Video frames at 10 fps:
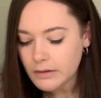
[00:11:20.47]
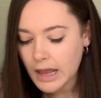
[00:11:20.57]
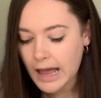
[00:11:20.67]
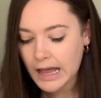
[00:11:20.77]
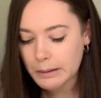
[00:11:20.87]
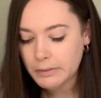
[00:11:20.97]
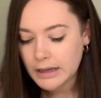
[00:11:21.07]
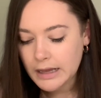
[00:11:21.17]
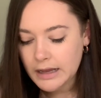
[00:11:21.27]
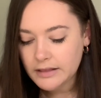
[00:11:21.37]
Um,
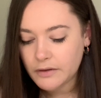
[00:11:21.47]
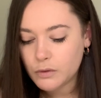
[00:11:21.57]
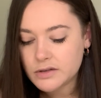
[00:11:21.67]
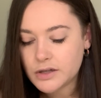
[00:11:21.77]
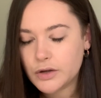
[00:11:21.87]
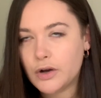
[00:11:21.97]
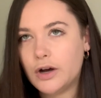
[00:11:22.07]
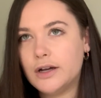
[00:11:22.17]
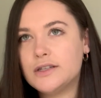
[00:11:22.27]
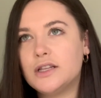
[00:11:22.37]
they've also
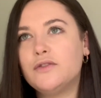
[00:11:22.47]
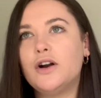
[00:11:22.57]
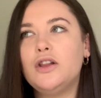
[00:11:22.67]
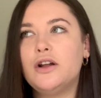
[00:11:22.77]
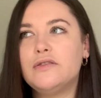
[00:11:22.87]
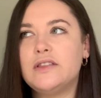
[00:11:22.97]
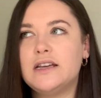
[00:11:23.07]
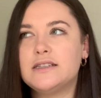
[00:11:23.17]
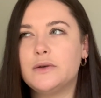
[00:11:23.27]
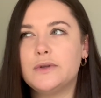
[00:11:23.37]
got so they've got a lot of
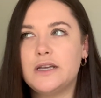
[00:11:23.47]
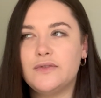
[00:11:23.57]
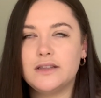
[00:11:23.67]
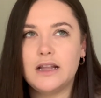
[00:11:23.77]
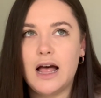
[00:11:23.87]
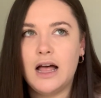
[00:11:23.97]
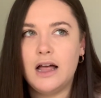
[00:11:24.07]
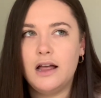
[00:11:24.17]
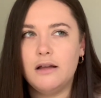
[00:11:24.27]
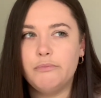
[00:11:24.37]
things. There was even
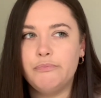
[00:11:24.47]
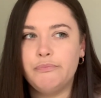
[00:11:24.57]
um,